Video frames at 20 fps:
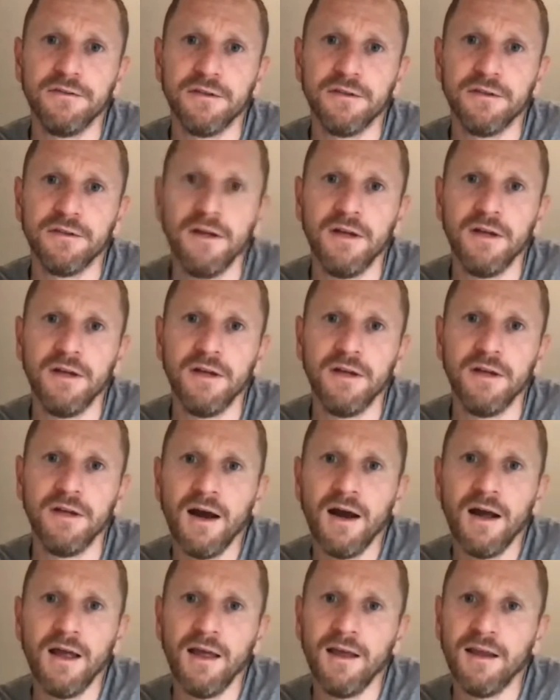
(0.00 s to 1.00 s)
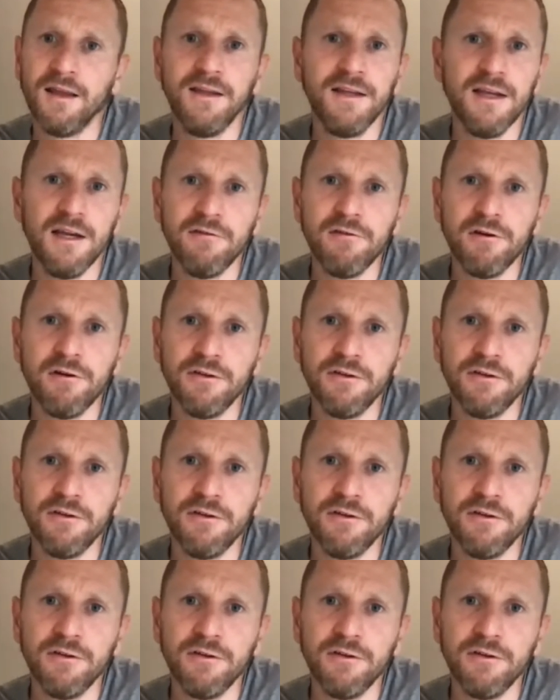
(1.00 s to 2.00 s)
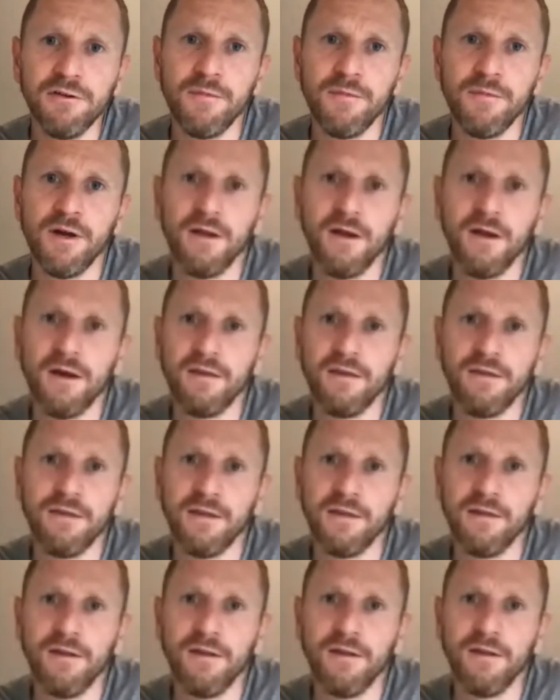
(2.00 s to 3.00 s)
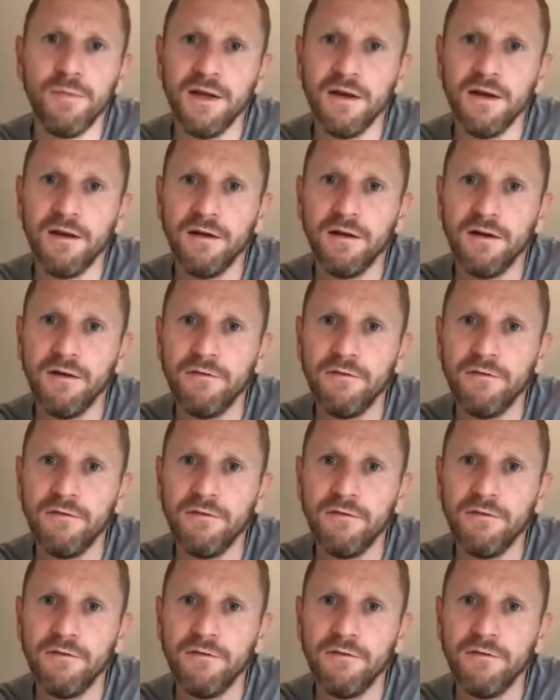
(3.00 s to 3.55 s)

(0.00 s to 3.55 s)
So a year or so's time, I think there'll be a